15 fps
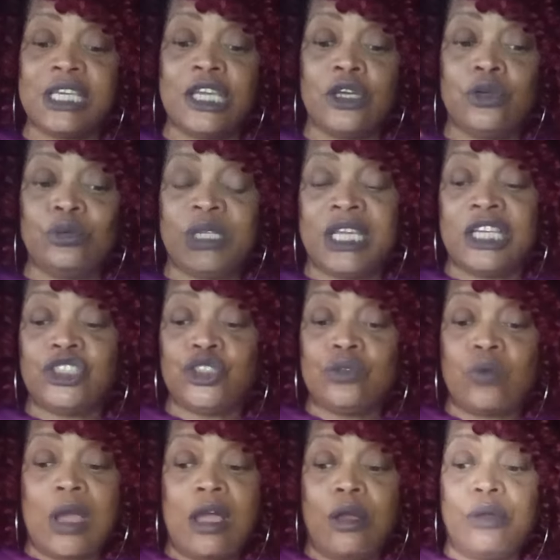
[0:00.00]
here who did
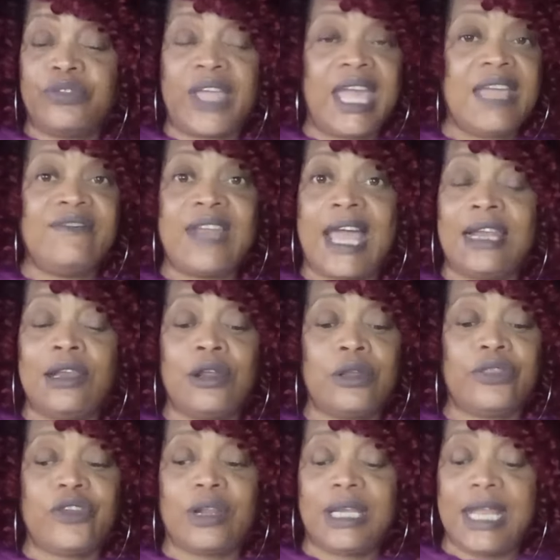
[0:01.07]
you wrong, they have not
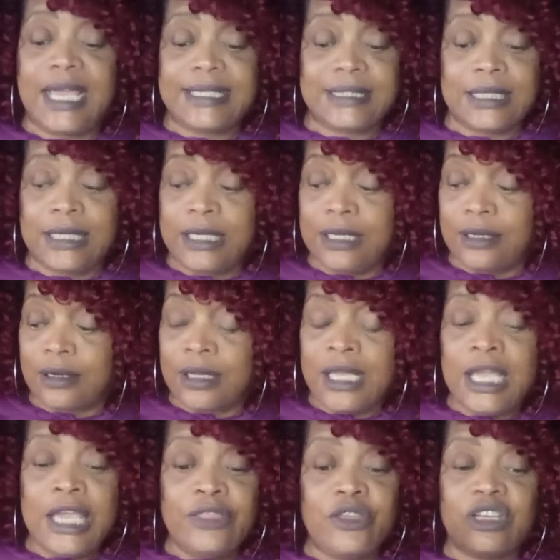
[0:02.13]
learned their lesson here.
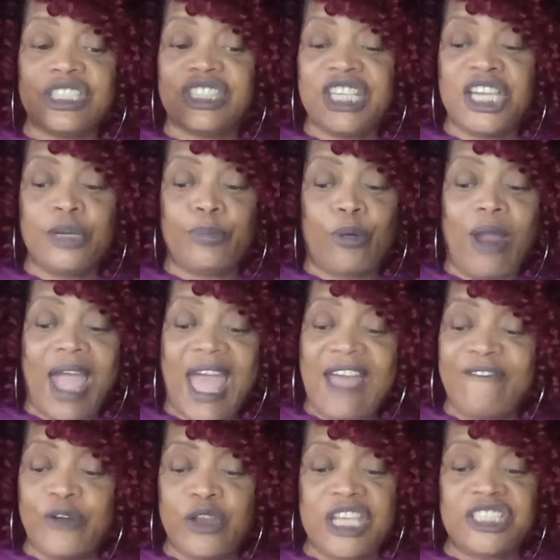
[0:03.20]
They're still
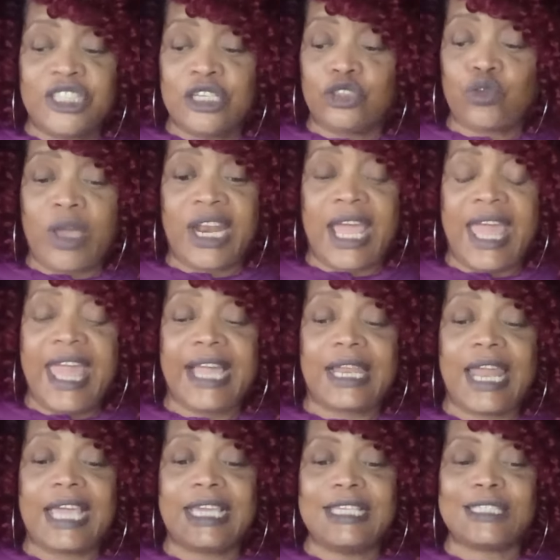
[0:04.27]
prideful. They're still trying to act
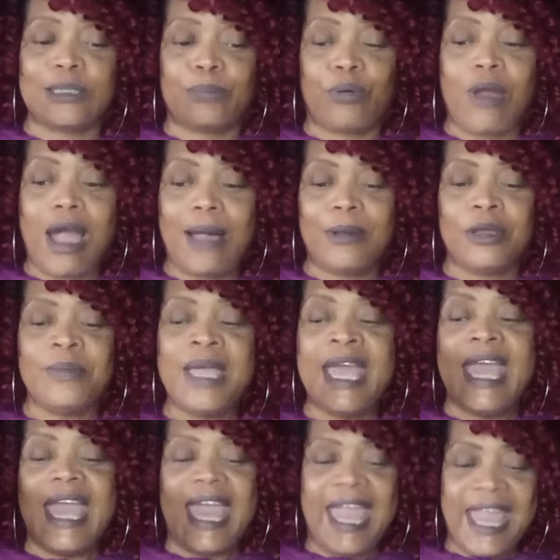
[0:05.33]
like it's a problem.
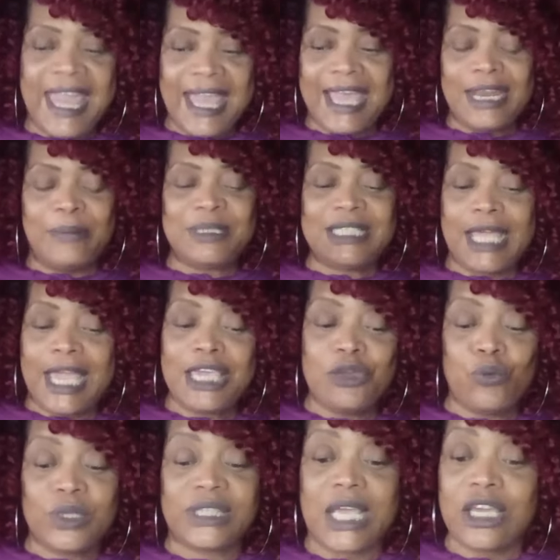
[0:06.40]
And I'm going to tell you
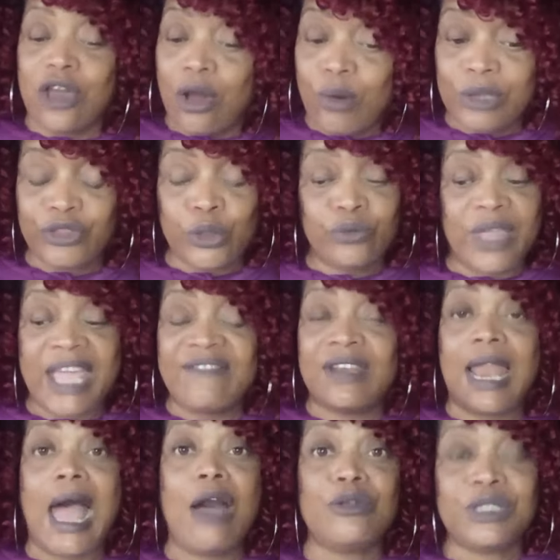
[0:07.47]
what they're going through. They've
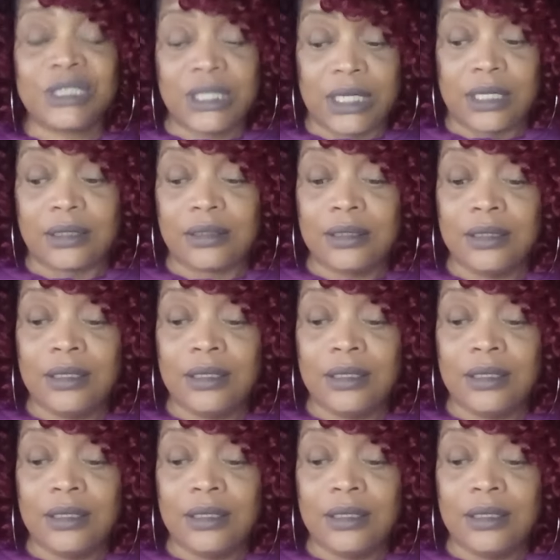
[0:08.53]
lost it.